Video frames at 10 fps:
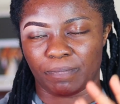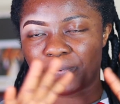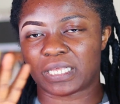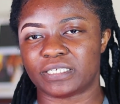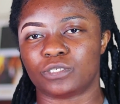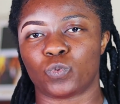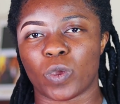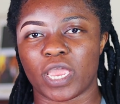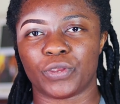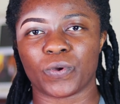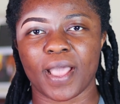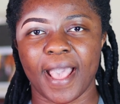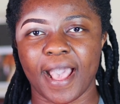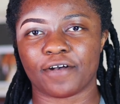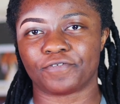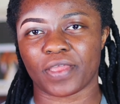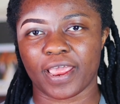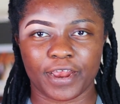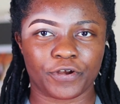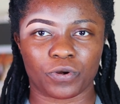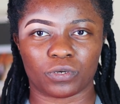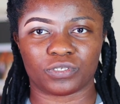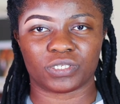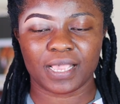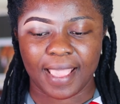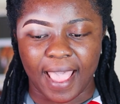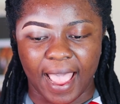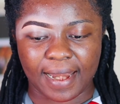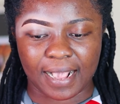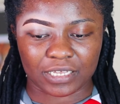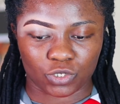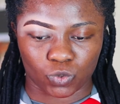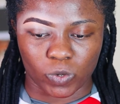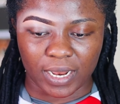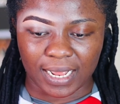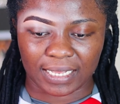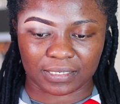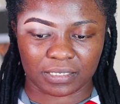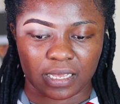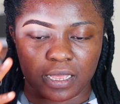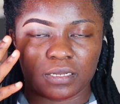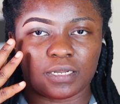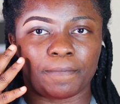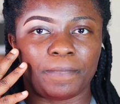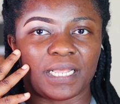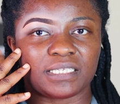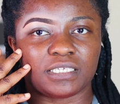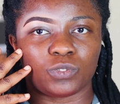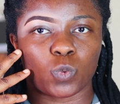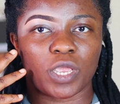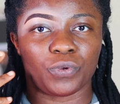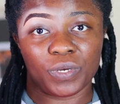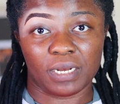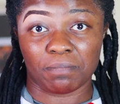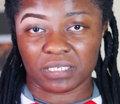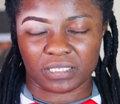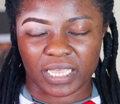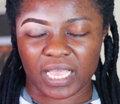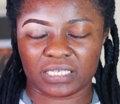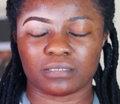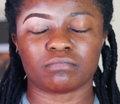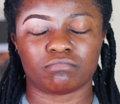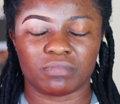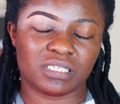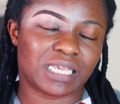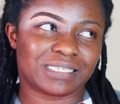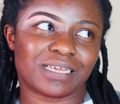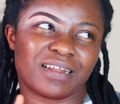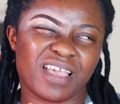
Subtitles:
places where you have errors, and as well as the places where you did mistakes and